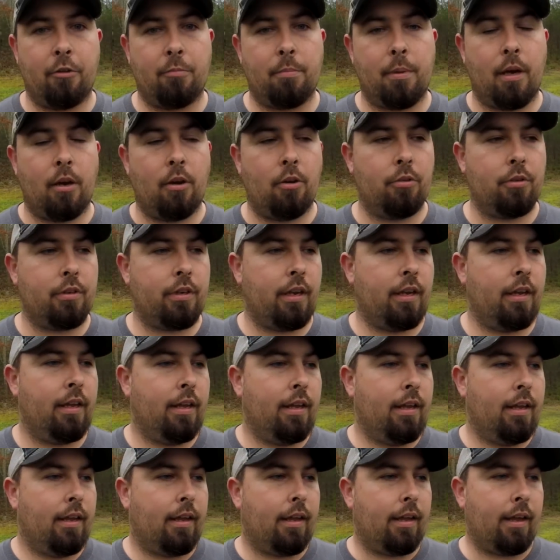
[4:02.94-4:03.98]
boat,
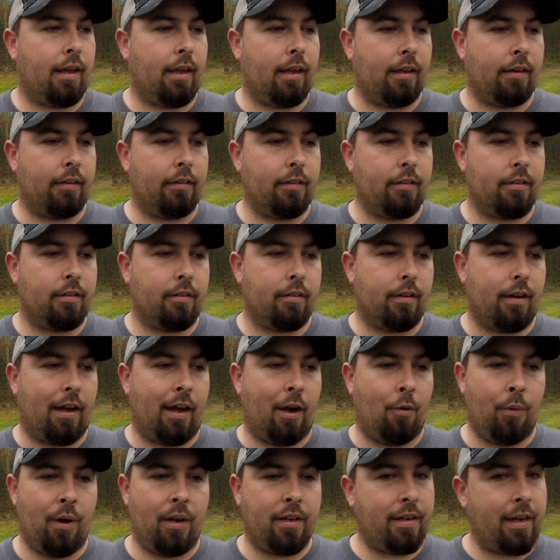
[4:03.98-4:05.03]
and I
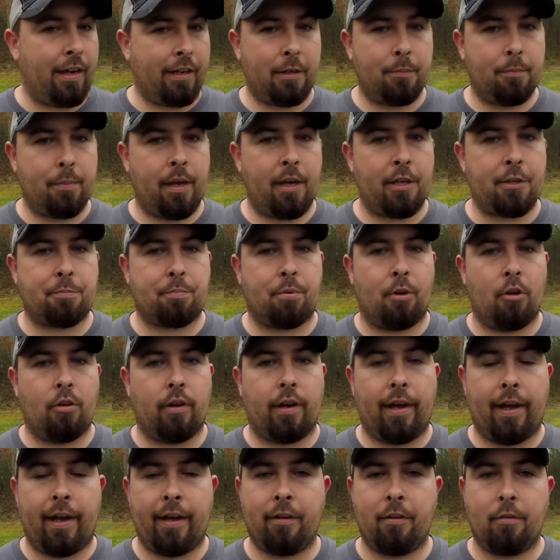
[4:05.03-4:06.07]
went down to Bass Pro. I
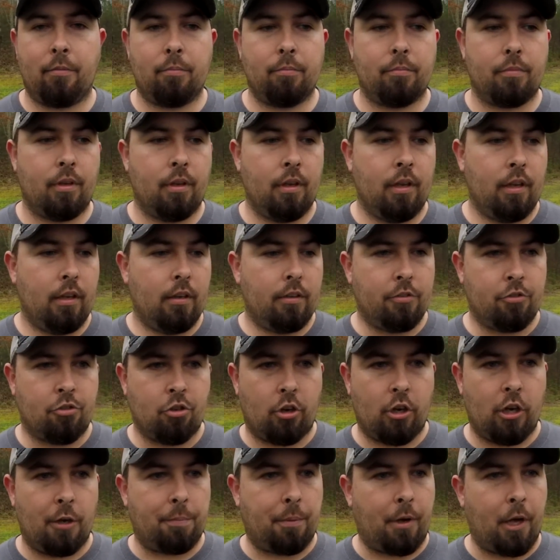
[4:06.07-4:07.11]
had them
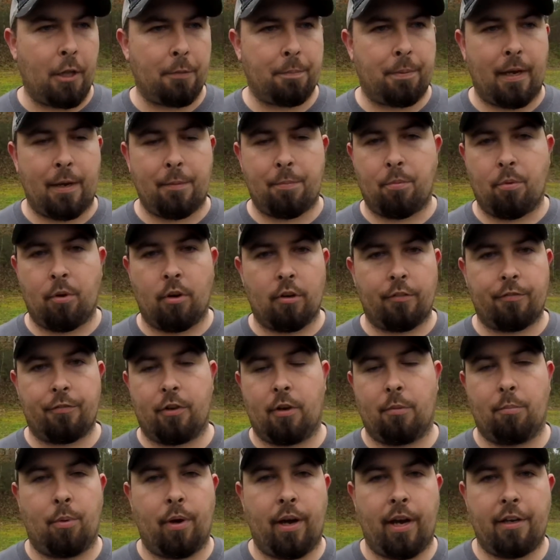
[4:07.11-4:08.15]
draw up all the paperwork for
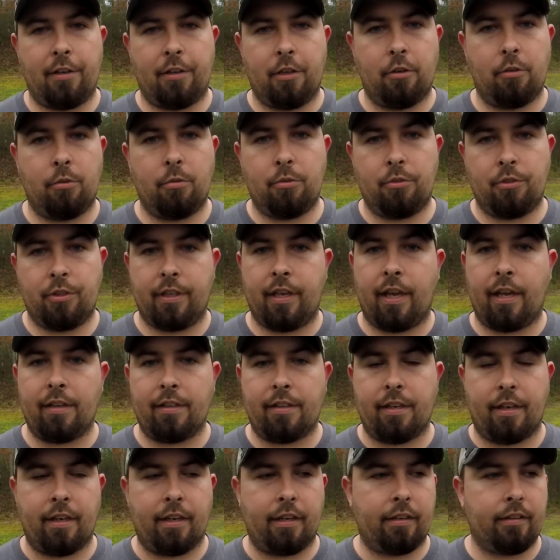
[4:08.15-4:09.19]
a brand new
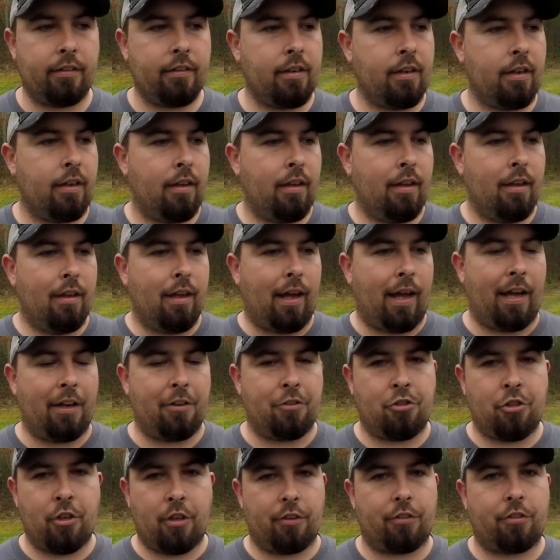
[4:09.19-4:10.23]
Z18. I
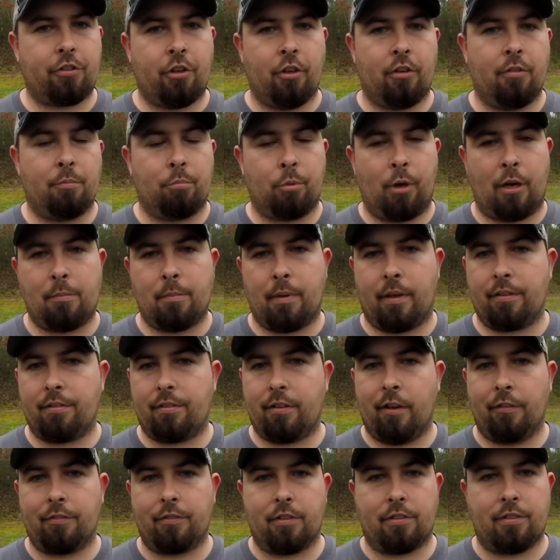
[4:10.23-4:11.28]
just couldn't bring
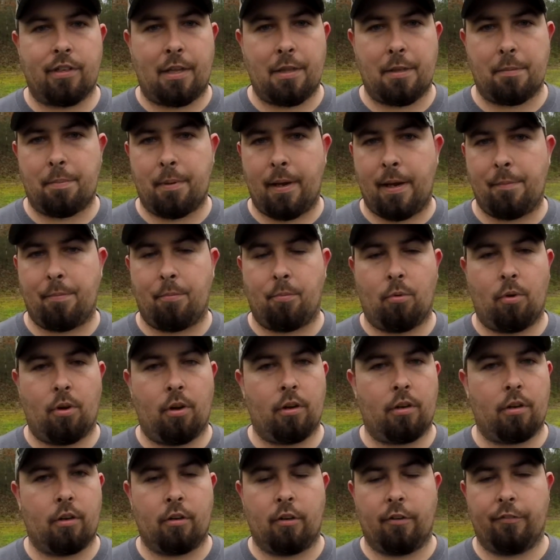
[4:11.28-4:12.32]
myself to sign the
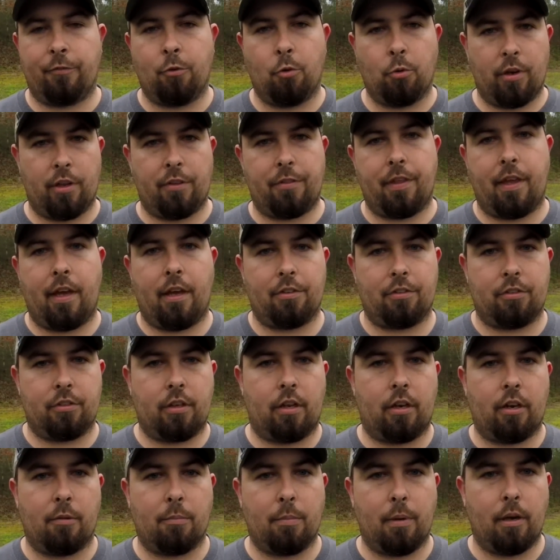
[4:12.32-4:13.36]
paperwork on a
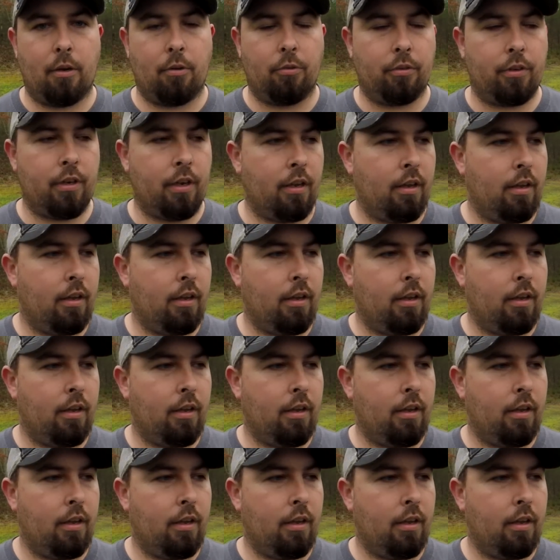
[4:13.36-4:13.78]
$40,000 boat.